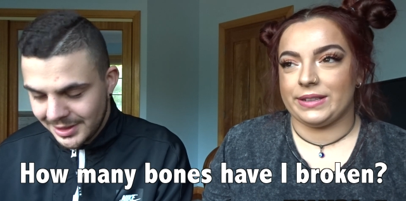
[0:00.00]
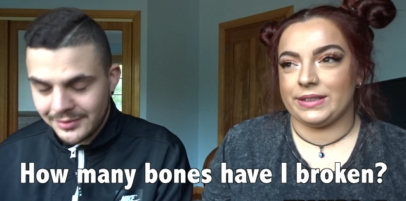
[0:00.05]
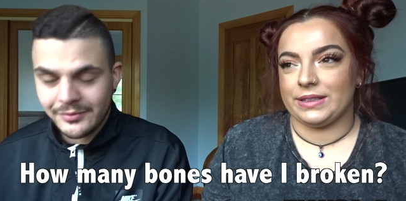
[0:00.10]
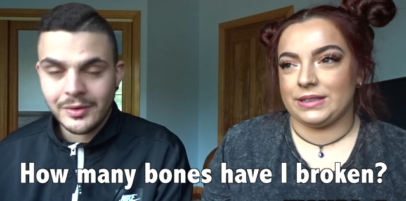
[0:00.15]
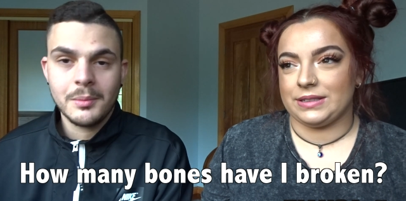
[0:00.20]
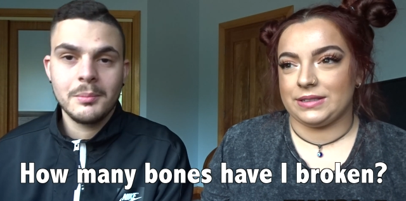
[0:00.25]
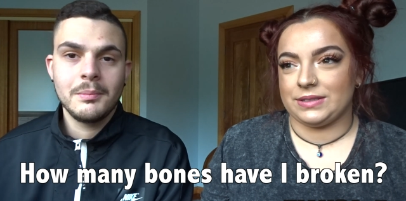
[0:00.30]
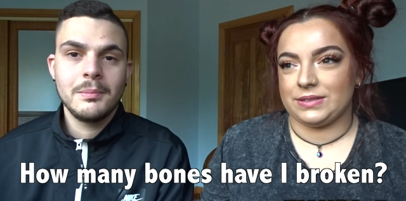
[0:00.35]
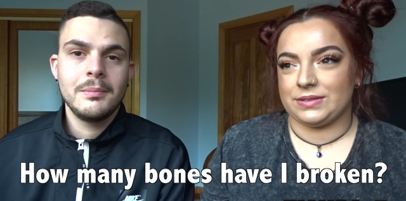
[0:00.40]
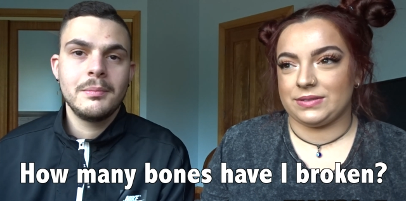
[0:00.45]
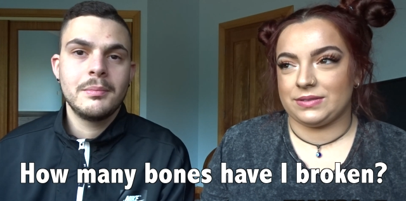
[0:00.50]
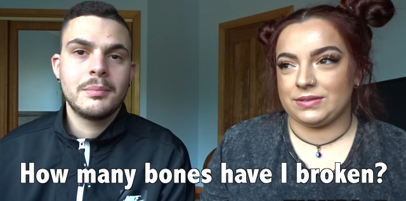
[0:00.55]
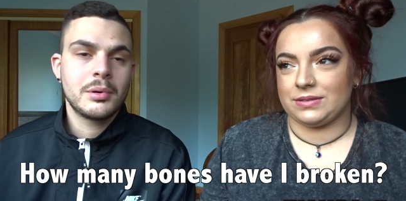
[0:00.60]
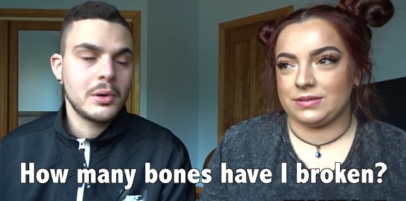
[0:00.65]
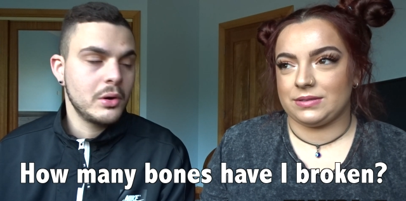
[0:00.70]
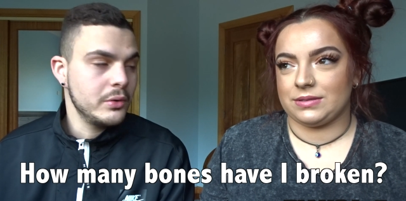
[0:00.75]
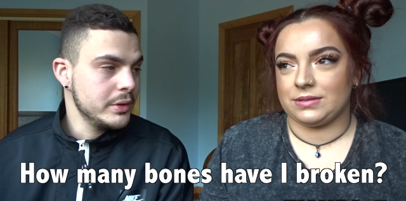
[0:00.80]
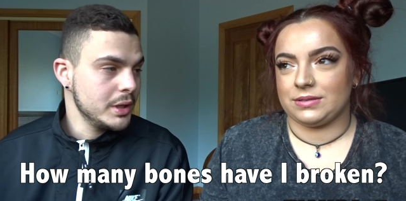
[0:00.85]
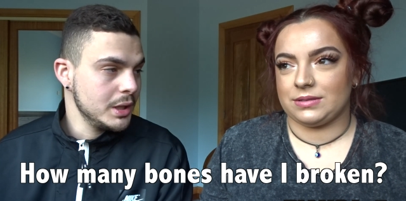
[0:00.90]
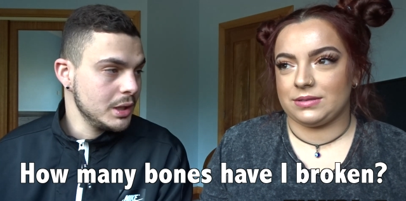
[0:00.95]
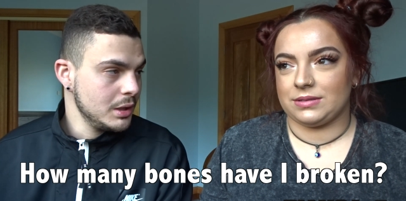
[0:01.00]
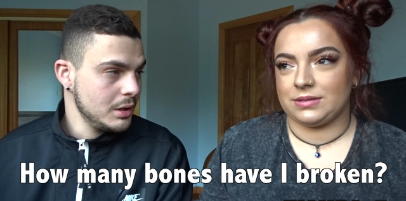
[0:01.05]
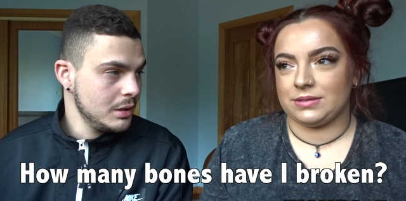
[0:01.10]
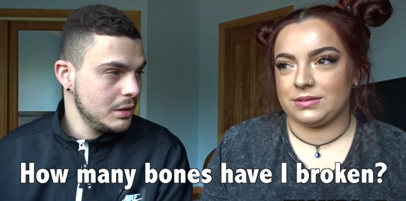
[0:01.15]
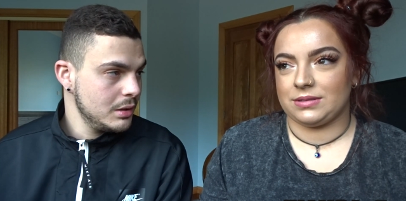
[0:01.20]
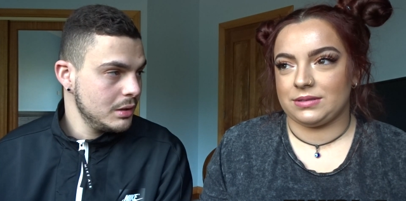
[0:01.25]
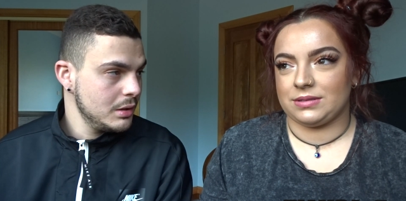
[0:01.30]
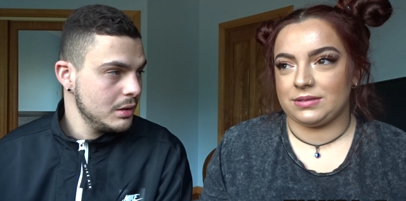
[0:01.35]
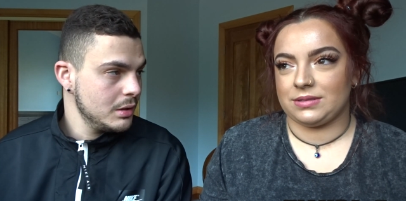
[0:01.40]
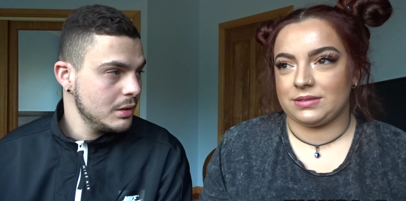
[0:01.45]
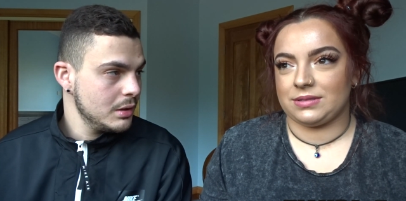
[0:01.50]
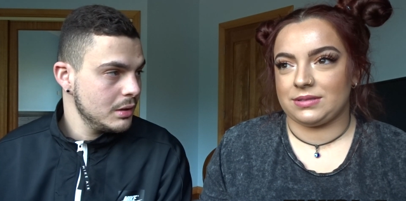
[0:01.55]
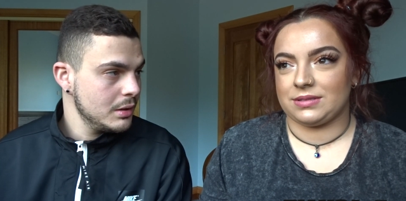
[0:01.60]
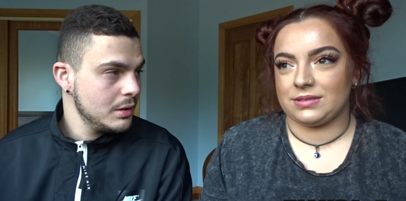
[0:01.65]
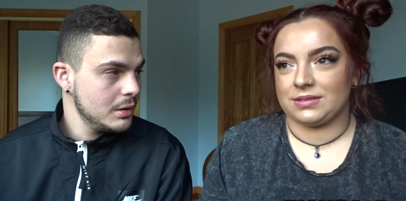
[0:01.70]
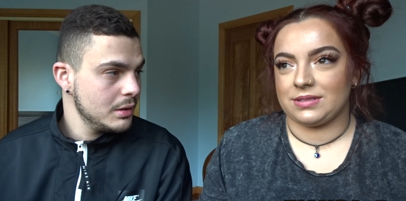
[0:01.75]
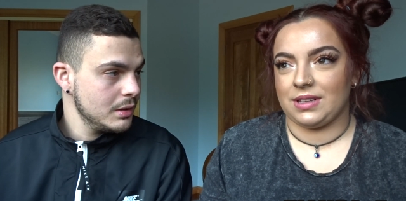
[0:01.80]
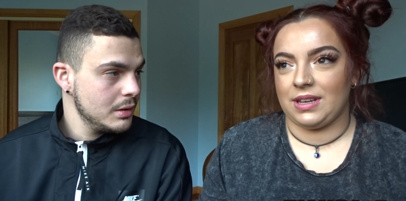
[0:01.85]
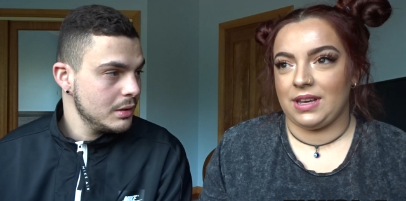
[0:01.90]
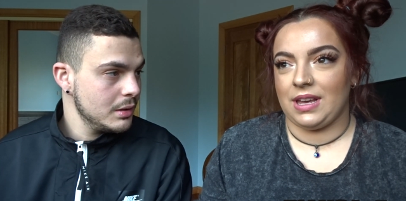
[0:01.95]
Speaker 1: have I broken?
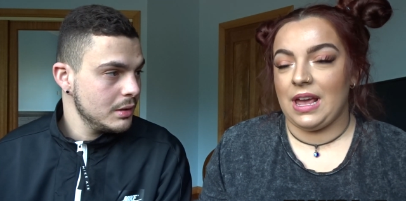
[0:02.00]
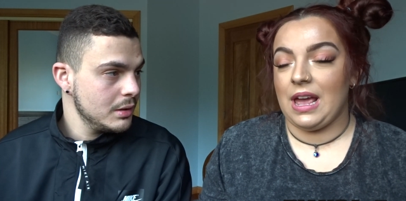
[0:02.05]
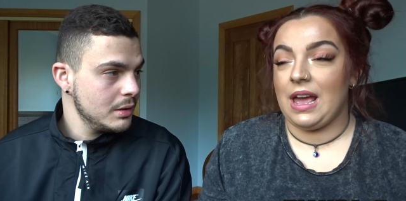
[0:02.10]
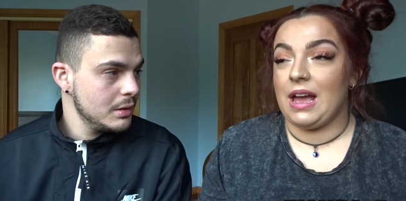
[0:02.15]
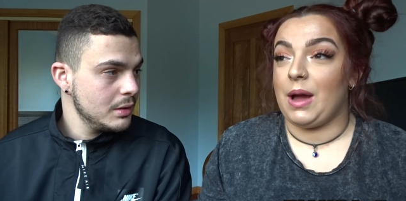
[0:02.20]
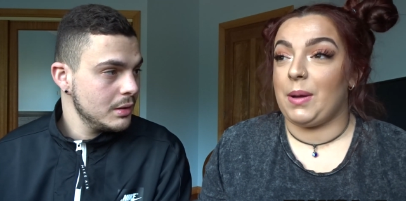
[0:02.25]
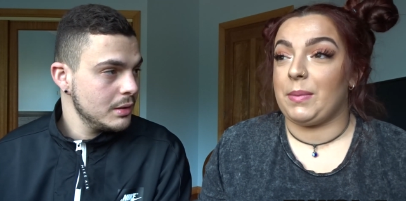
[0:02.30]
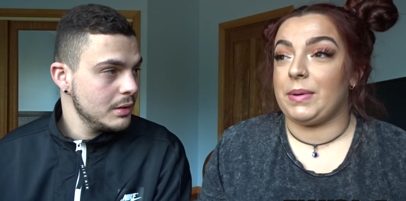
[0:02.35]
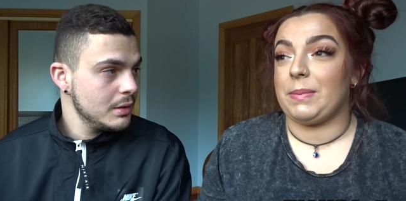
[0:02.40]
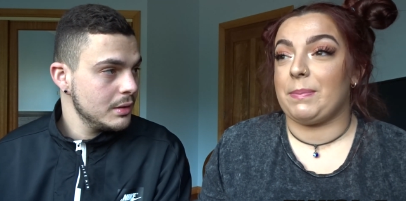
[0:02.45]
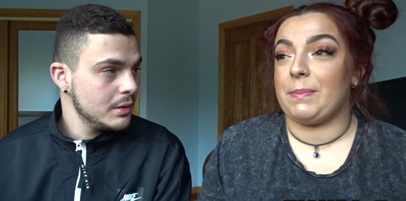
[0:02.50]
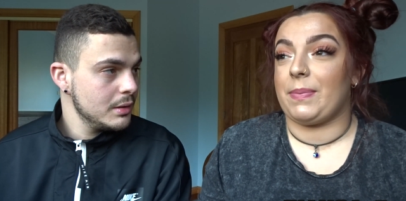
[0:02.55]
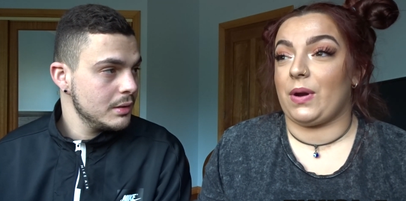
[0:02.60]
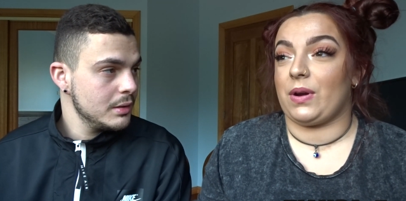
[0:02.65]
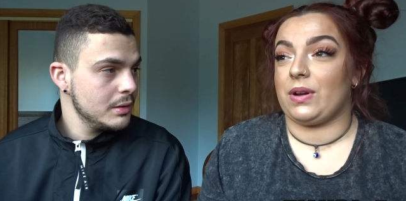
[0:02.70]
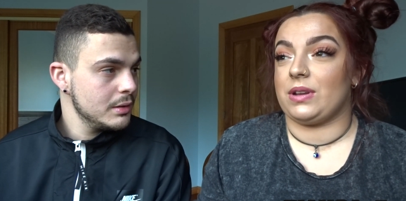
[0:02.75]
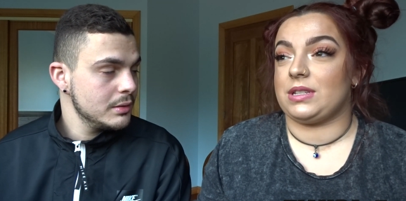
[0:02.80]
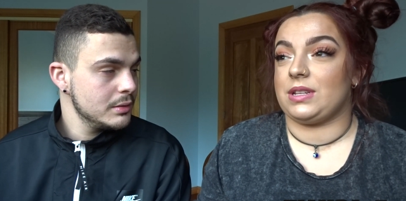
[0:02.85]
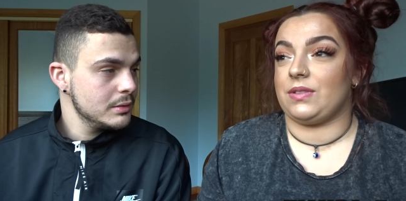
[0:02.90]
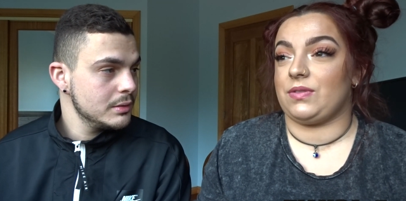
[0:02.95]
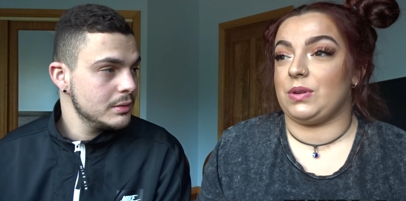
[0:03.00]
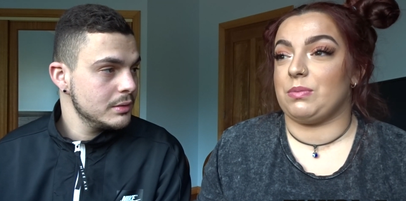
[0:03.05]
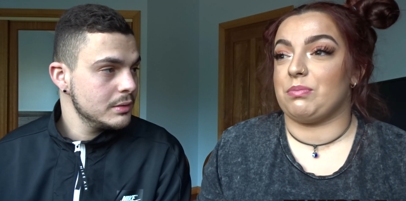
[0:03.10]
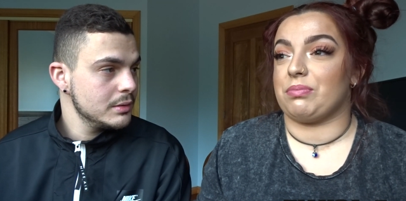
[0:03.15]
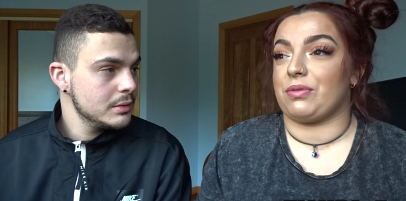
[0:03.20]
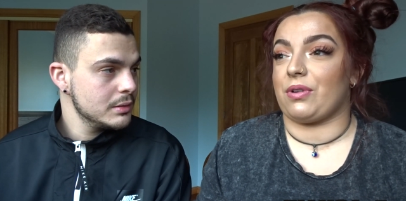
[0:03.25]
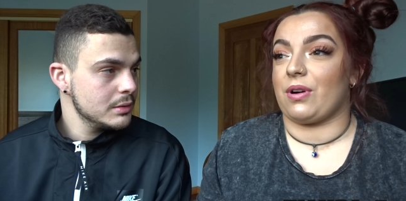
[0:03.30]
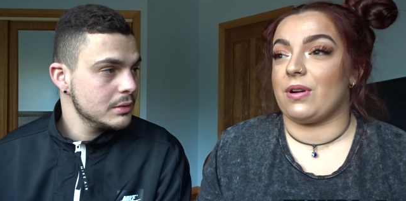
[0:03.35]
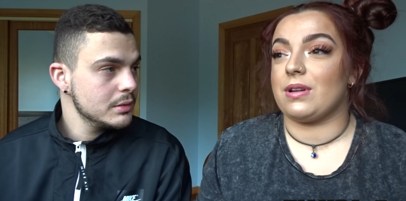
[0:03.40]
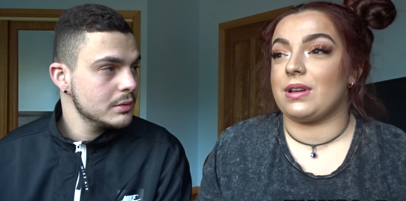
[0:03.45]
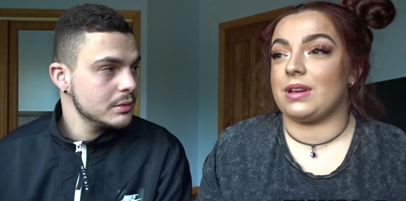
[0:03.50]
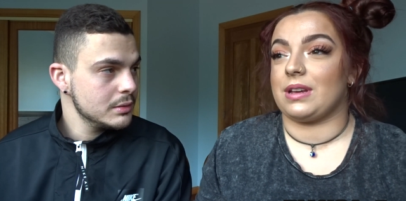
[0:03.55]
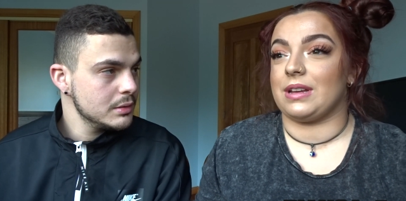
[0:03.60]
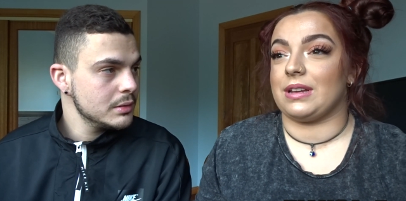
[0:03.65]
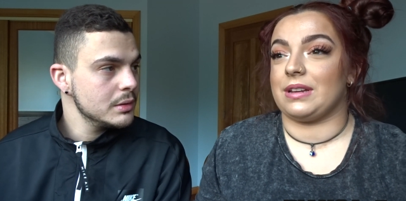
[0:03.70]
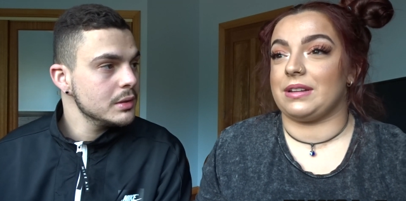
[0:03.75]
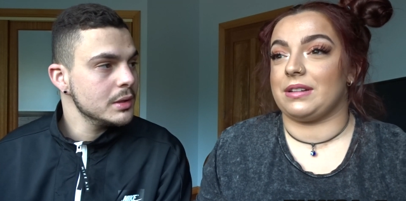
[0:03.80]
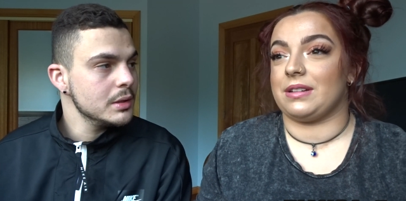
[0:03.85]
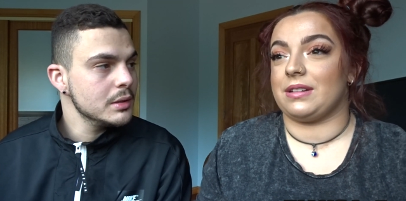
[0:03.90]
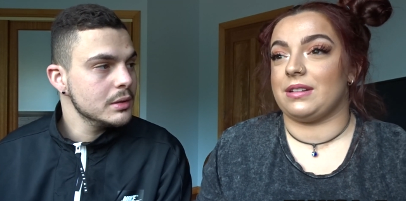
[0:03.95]
Speaker 2: How many bones have you
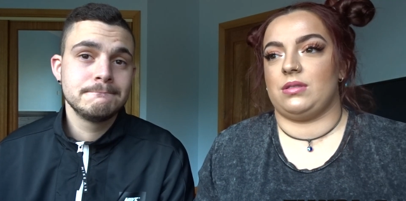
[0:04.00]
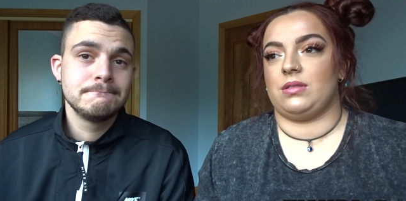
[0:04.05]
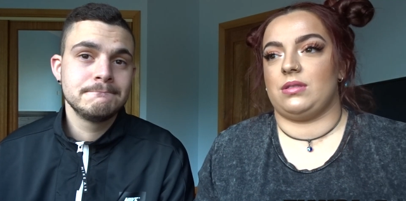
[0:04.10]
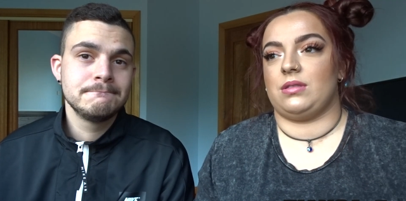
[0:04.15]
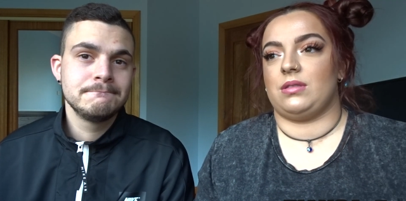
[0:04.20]
broken?